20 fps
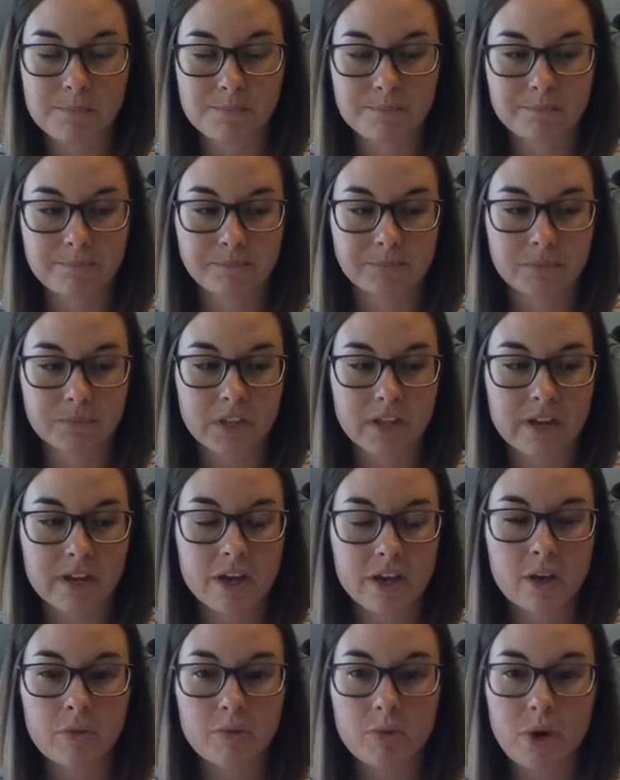Okay?
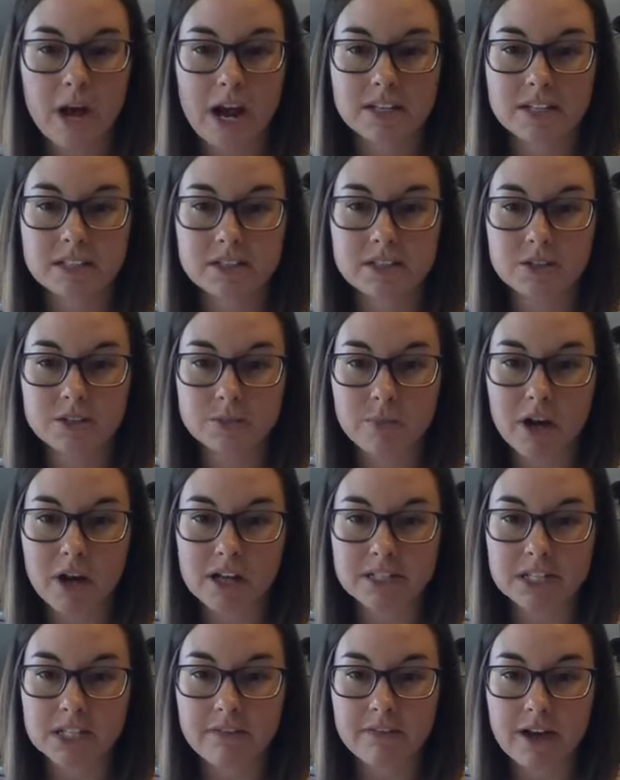Practice those
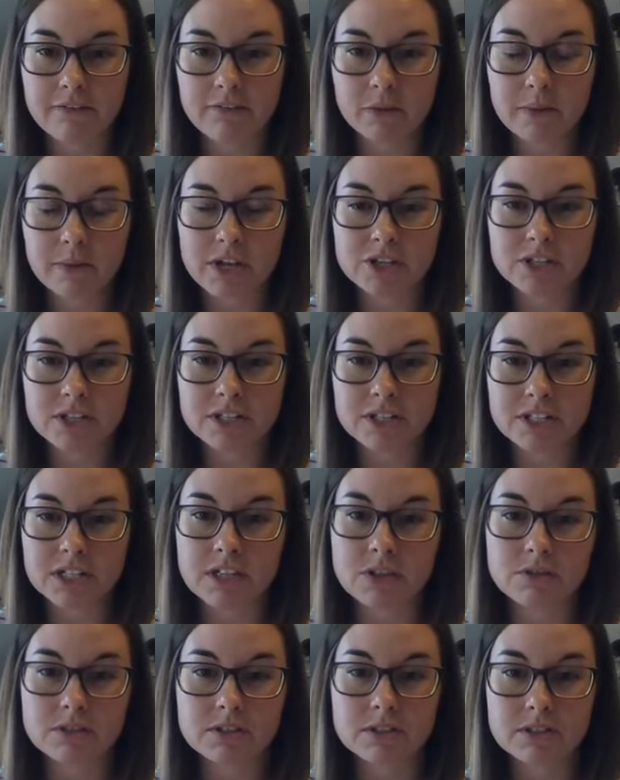positive
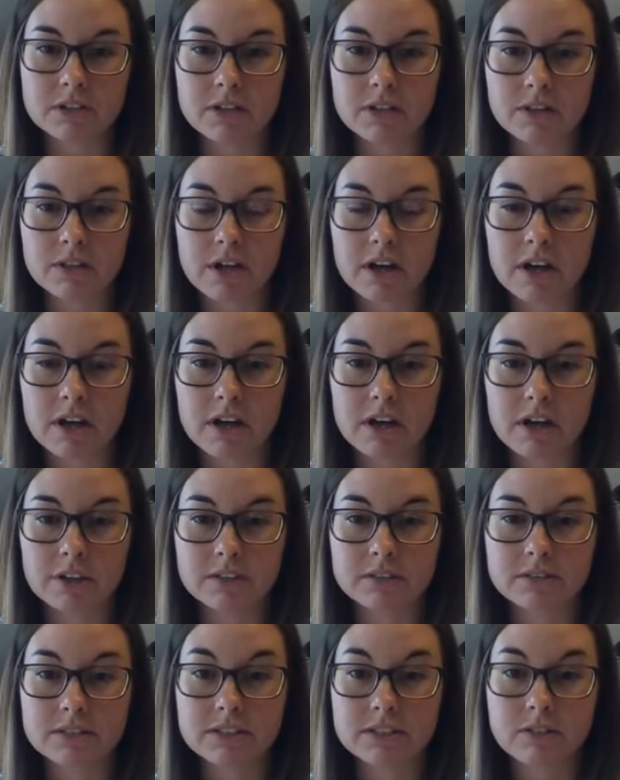affirmations and those
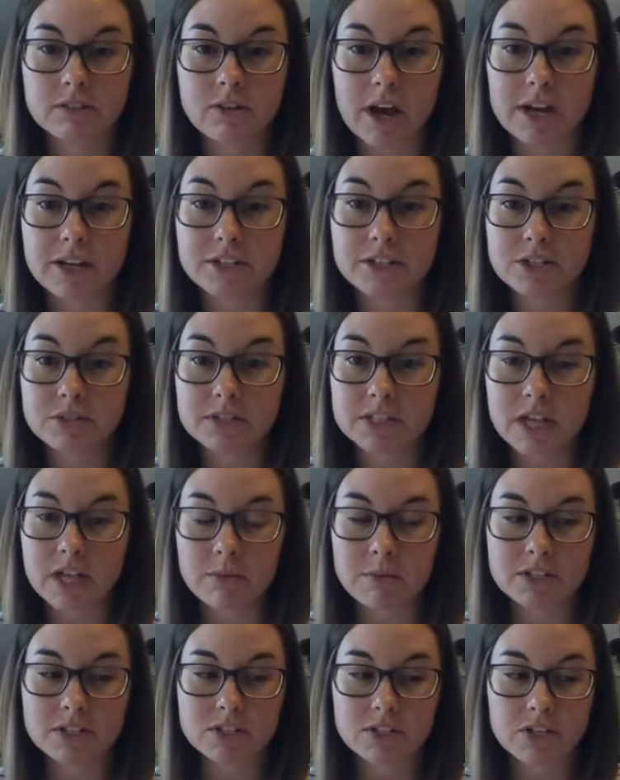gratitude
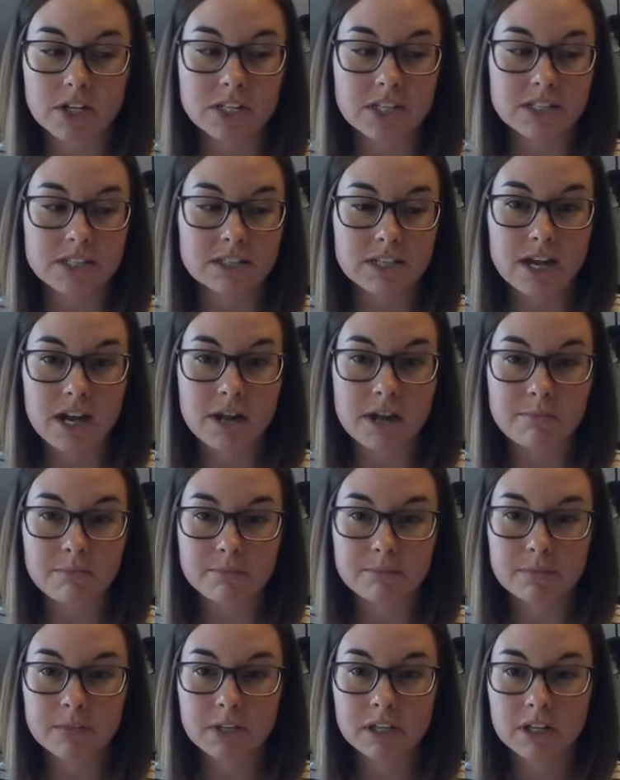statements during this
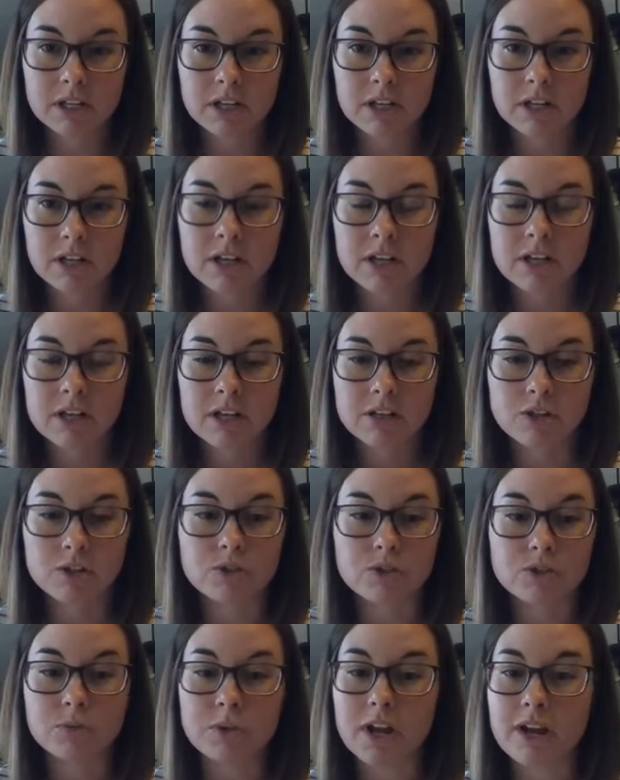time.
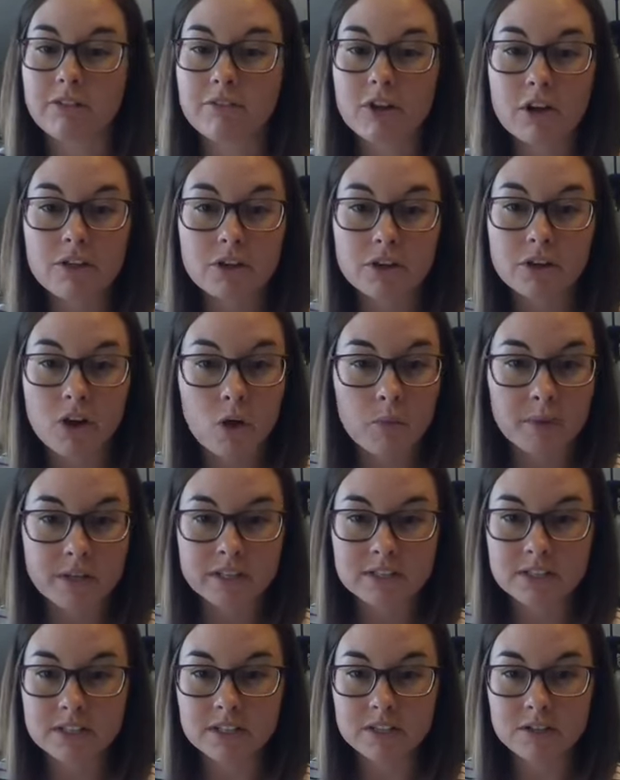Use whatever other
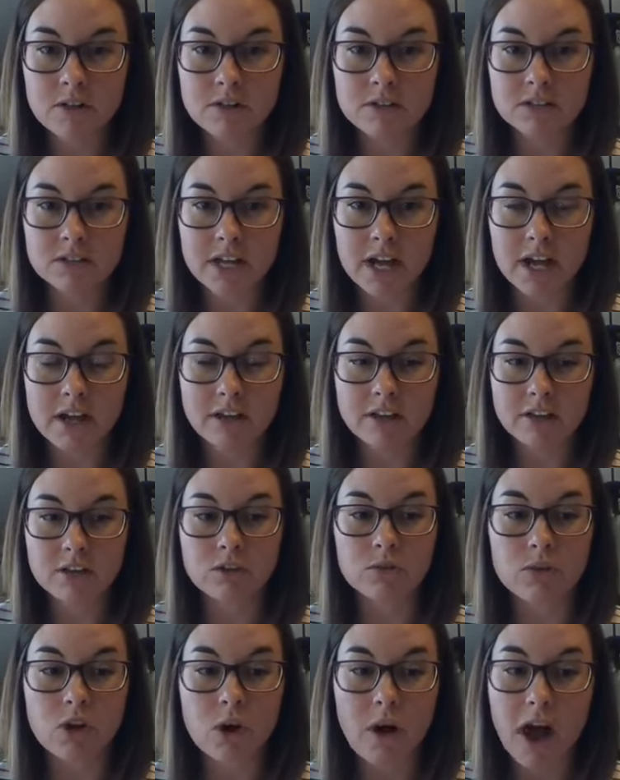coping skills that
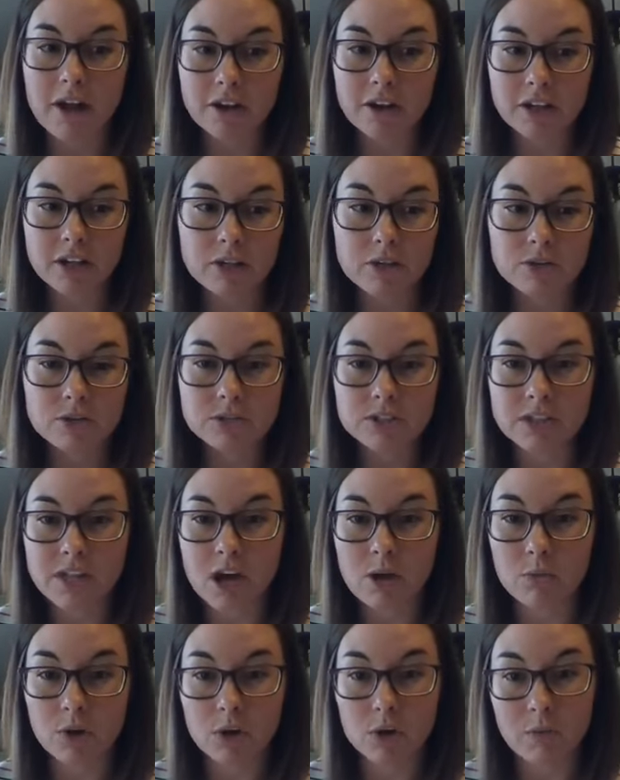you know how to use
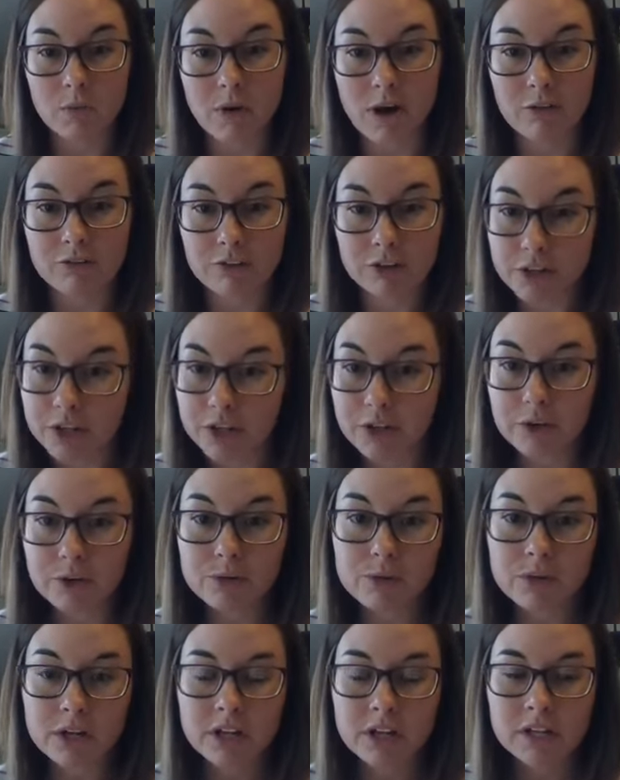and that work well for
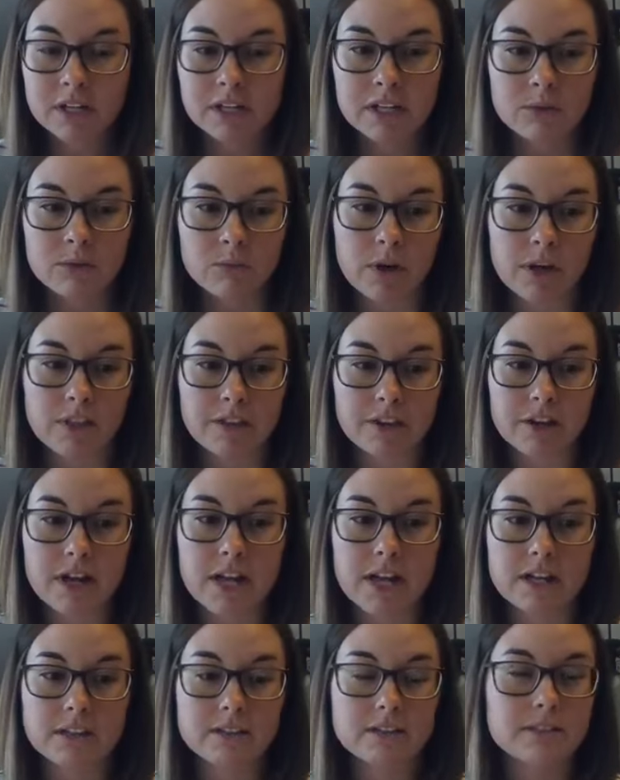you,
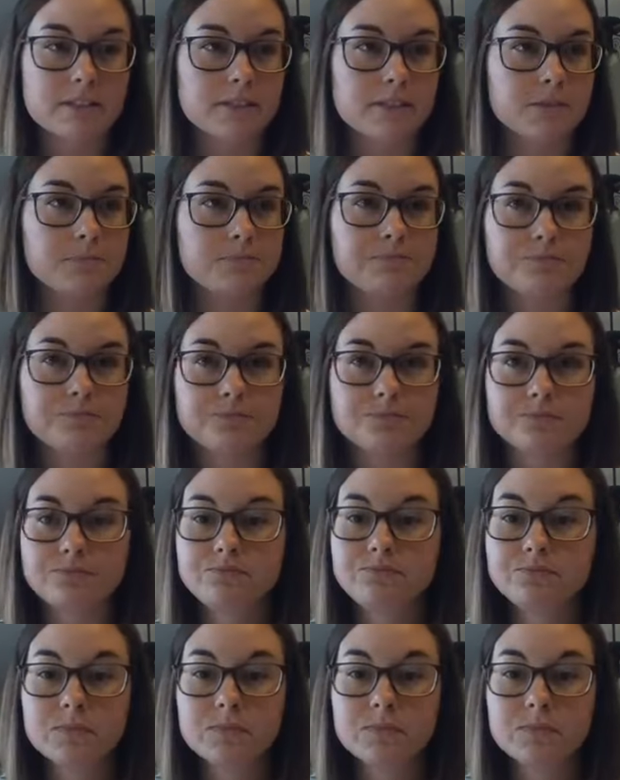whether it's